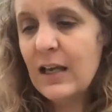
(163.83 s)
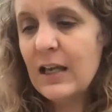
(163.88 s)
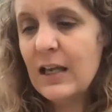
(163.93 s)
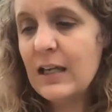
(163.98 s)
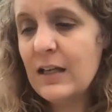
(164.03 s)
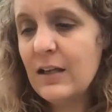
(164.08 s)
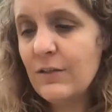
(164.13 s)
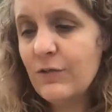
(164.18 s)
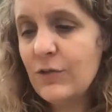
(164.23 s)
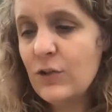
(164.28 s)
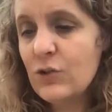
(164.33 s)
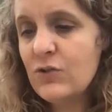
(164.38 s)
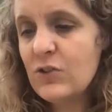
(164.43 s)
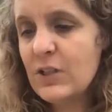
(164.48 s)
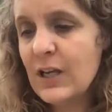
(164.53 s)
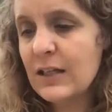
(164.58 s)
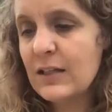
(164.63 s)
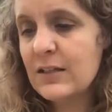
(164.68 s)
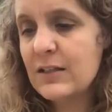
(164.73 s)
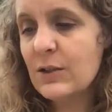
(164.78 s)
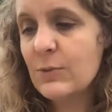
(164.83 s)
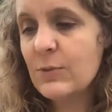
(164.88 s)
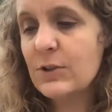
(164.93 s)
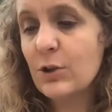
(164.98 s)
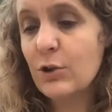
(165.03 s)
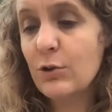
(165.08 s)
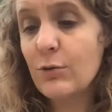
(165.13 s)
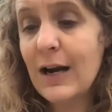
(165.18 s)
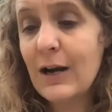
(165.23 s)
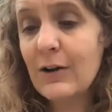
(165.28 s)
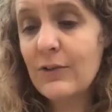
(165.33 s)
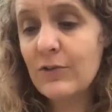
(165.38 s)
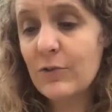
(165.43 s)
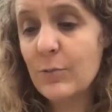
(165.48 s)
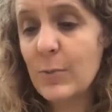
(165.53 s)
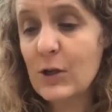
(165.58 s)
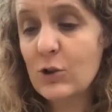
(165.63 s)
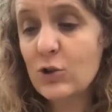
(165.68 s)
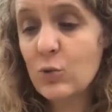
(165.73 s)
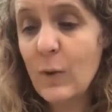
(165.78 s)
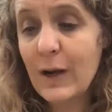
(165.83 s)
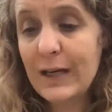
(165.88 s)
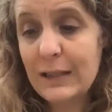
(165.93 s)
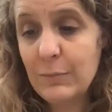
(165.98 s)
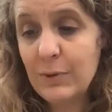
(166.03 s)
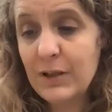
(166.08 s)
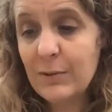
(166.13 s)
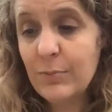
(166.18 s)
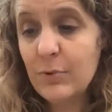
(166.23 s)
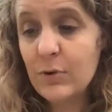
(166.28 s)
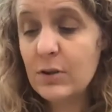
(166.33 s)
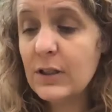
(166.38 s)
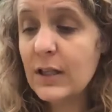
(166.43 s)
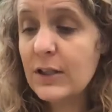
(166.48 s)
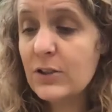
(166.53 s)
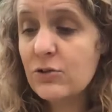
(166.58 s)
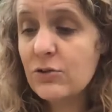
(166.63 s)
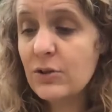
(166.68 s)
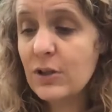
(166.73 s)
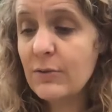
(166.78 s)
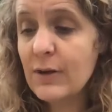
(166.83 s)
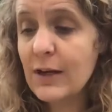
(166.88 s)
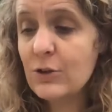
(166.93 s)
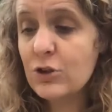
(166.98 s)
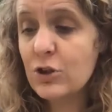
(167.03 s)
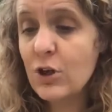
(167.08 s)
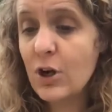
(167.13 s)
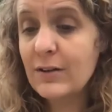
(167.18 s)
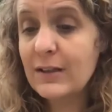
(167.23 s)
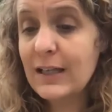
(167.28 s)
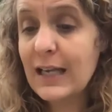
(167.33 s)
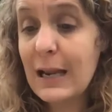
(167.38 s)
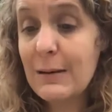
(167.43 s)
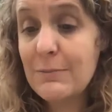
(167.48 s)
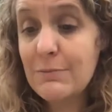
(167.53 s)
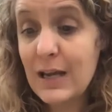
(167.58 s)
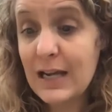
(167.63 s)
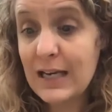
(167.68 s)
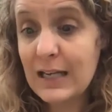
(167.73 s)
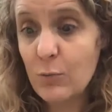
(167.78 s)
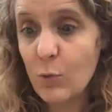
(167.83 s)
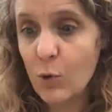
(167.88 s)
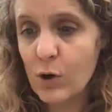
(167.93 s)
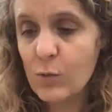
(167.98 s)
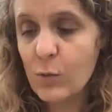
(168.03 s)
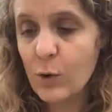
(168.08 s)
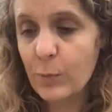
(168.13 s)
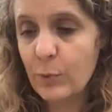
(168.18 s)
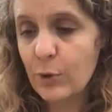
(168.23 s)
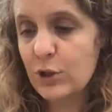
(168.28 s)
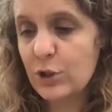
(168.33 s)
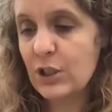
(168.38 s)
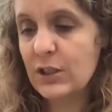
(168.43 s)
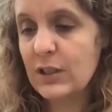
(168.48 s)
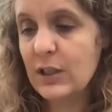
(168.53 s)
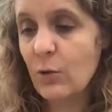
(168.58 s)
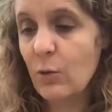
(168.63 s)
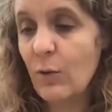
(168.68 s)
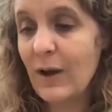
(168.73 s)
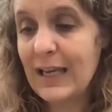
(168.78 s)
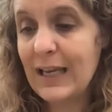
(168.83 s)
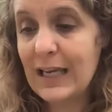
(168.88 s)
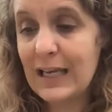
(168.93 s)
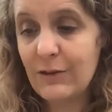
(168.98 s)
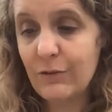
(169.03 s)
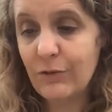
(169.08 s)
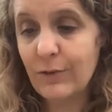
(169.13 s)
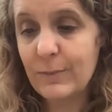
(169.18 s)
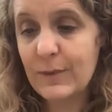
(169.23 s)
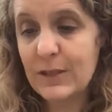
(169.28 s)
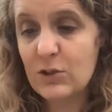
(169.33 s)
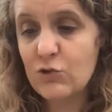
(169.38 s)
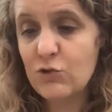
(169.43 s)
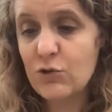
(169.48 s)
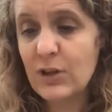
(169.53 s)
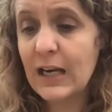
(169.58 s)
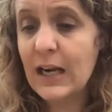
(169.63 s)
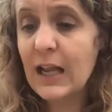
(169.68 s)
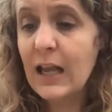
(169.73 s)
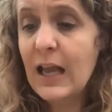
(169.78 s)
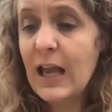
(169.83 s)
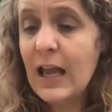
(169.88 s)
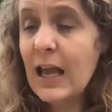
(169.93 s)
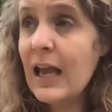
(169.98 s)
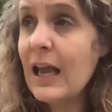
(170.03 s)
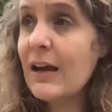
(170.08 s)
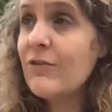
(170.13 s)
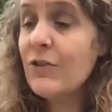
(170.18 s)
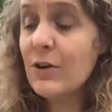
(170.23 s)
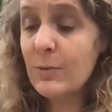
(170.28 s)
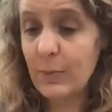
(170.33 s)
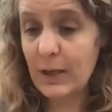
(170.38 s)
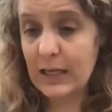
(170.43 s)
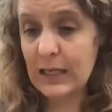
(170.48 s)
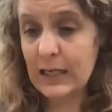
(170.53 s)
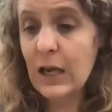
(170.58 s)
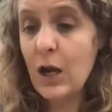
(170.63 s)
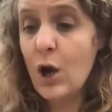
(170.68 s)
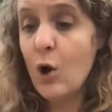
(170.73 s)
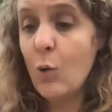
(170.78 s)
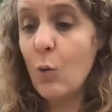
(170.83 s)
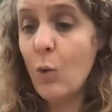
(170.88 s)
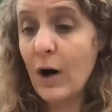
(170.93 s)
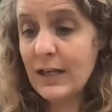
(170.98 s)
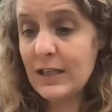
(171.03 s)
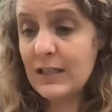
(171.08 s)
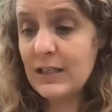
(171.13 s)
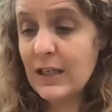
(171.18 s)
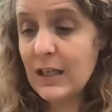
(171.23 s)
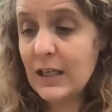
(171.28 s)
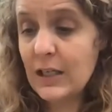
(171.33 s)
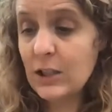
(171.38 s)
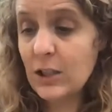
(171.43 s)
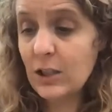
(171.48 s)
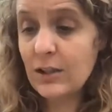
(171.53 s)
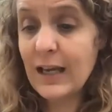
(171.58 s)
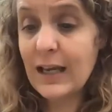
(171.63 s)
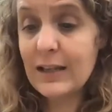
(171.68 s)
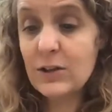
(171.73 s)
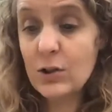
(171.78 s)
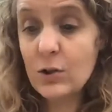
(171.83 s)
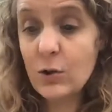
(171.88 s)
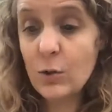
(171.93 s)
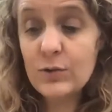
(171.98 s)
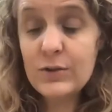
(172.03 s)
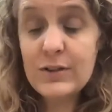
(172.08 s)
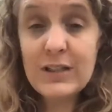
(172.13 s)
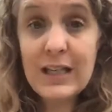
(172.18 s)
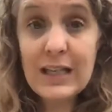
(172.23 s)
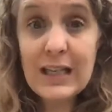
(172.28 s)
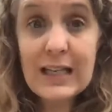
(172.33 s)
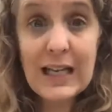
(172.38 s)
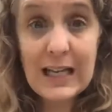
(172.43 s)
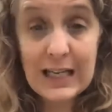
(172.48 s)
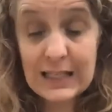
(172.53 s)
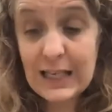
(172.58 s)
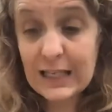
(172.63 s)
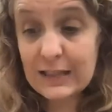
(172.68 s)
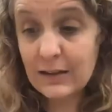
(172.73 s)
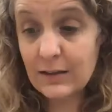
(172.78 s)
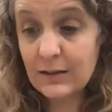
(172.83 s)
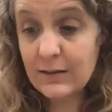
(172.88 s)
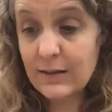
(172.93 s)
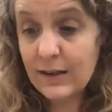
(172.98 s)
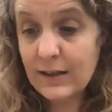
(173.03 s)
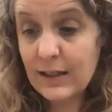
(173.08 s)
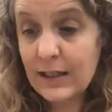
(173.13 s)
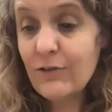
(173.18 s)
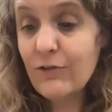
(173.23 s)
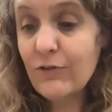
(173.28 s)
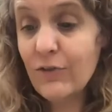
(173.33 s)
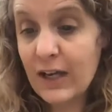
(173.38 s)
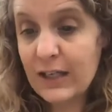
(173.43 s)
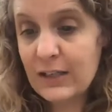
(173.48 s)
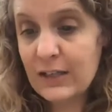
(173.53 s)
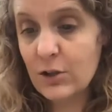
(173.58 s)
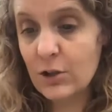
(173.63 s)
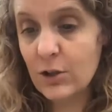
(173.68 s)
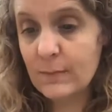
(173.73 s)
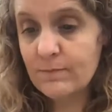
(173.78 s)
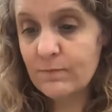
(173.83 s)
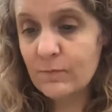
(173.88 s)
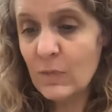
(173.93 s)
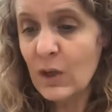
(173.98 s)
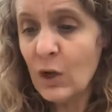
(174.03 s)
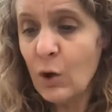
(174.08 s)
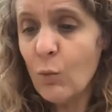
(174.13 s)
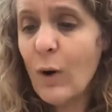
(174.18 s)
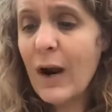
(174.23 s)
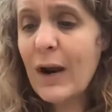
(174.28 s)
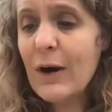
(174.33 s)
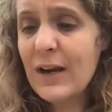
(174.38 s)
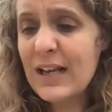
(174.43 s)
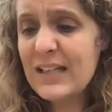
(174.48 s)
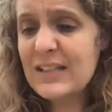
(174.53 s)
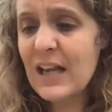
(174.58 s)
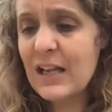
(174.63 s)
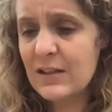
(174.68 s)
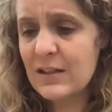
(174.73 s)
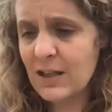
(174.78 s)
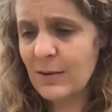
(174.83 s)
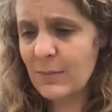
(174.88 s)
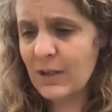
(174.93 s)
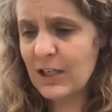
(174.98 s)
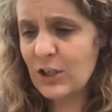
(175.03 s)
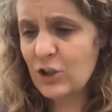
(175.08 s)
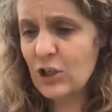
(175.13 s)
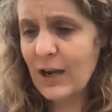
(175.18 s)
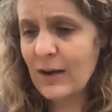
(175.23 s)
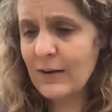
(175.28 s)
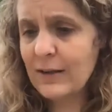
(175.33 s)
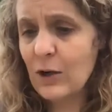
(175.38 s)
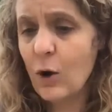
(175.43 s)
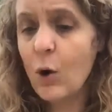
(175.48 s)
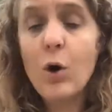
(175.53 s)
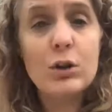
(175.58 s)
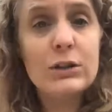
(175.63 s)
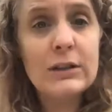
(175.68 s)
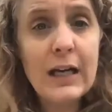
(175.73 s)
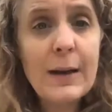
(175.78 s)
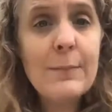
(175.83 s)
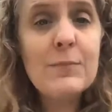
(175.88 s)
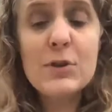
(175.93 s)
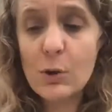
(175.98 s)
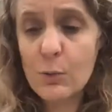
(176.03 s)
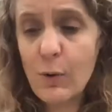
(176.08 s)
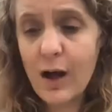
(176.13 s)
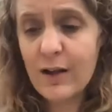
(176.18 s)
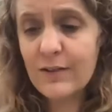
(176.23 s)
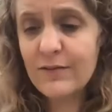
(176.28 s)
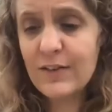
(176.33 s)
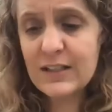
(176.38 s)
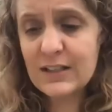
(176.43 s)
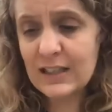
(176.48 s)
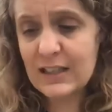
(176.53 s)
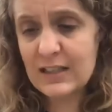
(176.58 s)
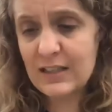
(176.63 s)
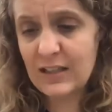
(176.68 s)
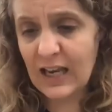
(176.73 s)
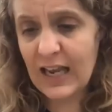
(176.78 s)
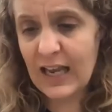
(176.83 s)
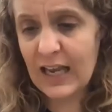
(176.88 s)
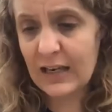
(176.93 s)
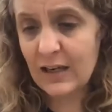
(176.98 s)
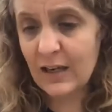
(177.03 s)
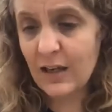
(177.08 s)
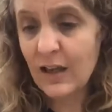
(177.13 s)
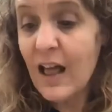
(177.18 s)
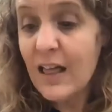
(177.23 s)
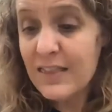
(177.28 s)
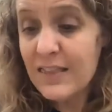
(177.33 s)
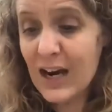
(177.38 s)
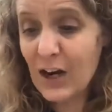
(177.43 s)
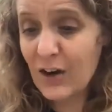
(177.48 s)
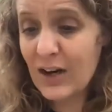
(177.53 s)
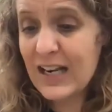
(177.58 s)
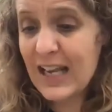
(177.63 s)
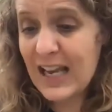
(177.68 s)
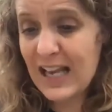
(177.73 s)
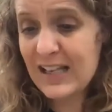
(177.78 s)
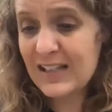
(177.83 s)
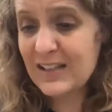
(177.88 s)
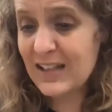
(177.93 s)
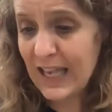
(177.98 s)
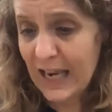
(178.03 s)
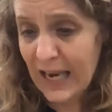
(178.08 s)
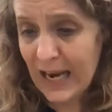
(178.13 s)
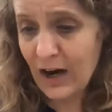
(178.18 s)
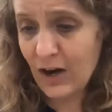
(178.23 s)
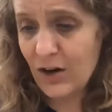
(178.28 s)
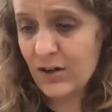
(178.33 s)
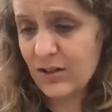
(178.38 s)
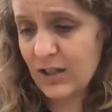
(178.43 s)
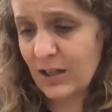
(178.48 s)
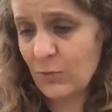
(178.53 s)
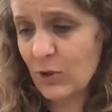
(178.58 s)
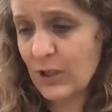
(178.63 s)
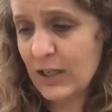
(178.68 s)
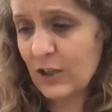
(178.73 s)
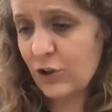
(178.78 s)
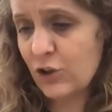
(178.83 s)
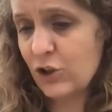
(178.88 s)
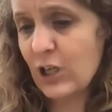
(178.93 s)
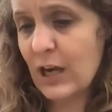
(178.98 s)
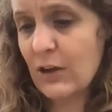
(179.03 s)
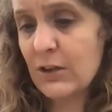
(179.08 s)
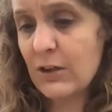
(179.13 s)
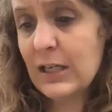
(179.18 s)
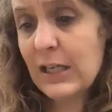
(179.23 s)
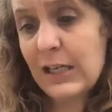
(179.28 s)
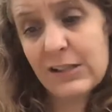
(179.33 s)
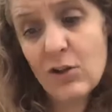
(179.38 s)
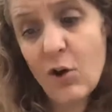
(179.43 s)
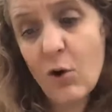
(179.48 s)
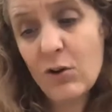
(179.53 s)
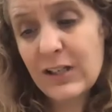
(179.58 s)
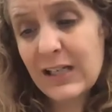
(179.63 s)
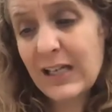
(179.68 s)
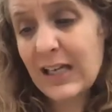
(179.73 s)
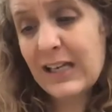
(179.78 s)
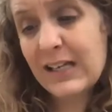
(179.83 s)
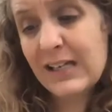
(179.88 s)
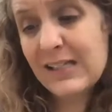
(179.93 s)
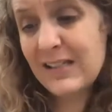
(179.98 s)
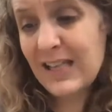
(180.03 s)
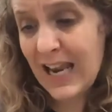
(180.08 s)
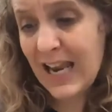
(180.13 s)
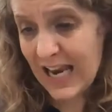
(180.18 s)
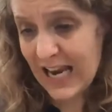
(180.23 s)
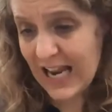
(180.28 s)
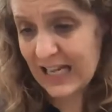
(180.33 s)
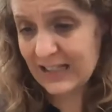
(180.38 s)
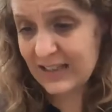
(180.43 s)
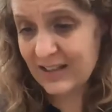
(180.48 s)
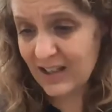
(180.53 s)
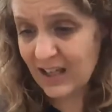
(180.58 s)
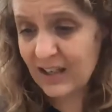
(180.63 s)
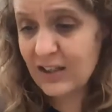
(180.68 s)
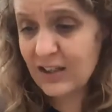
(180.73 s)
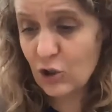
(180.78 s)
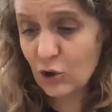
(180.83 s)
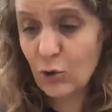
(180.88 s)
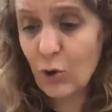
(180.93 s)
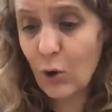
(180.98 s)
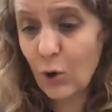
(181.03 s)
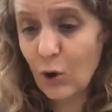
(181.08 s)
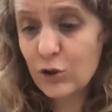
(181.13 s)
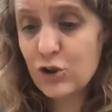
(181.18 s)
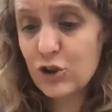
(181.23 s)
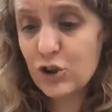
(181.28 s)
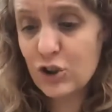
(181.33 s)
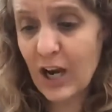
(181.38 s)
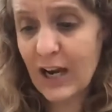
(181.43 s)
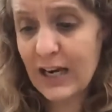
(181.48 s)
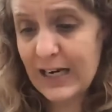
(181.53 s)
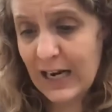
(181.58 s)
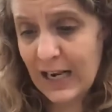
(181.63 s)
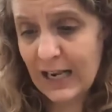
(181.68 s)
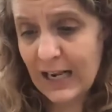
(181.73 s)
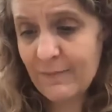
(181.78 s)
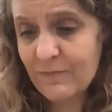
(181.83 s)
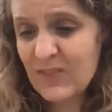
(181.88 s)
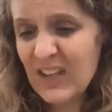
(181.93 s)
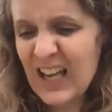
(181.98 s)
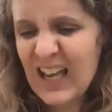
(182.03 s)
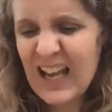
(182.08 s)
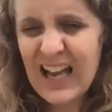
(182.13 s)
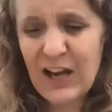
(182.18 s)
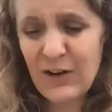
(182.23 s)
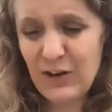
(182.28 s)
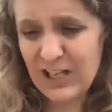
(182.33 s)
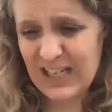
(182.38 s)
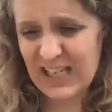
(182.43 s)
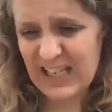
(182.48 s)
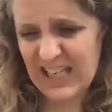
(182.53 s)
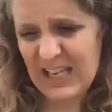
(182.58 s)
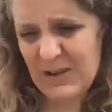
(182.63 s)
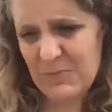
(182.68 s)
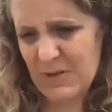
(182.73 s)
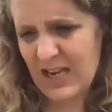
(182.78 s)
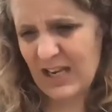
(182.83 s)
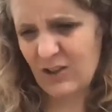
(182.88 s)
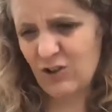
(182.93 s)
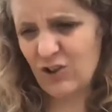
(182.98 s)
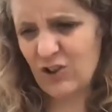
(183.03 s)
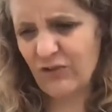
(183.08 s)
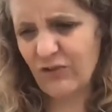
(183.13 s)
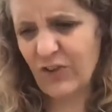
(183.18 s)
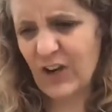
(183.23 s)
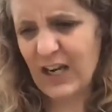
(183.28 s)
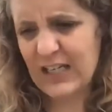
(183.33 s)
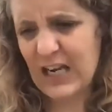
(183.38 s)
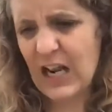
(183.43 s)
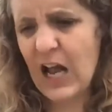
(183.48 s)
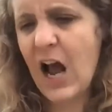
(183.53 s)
In a few seconds, there was a crowd of about 20 people clustering around Charlie, and many more were pushing their way in from the street. Everybody wanted to get a look at the golden ticket and at the lucky finder. Where is it? Somebody shouted. Hold it up so all of us can see it. There it is, there, someone else shouted. He's holding it in his hand. See the gold shining? How did he manage to find it?